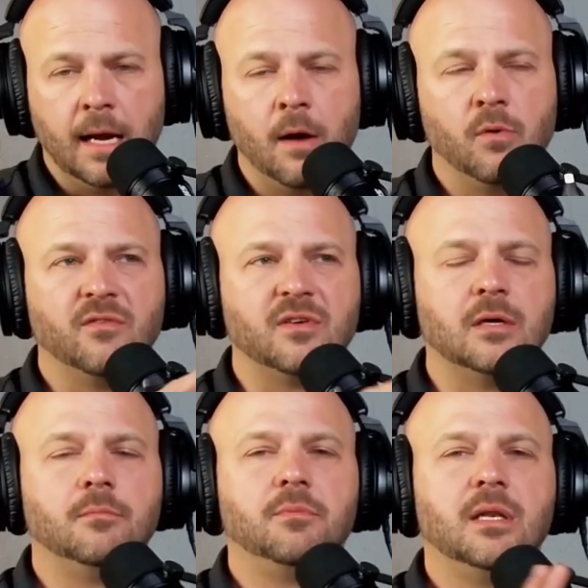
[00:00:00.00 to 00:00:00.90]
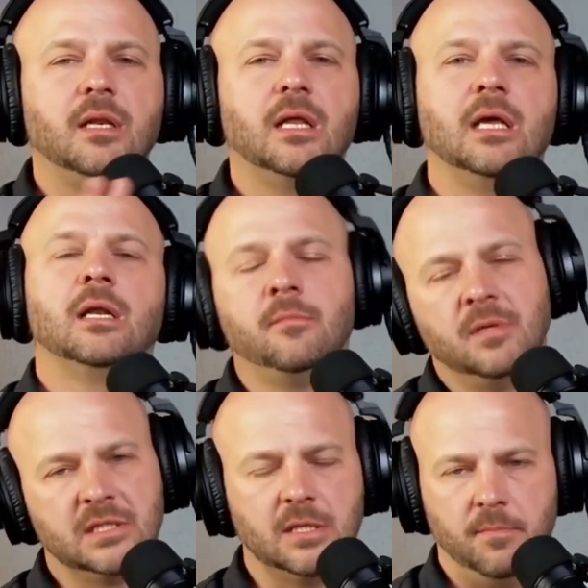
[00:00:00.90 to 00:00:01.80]
and I would have
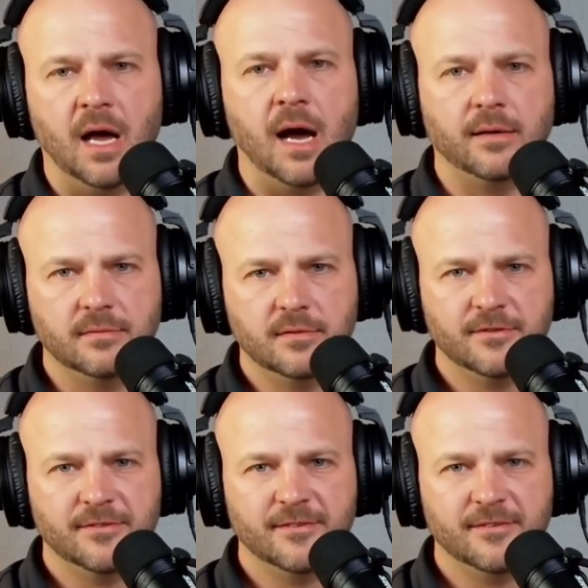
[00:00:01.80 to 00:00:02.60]
completely missed the plot.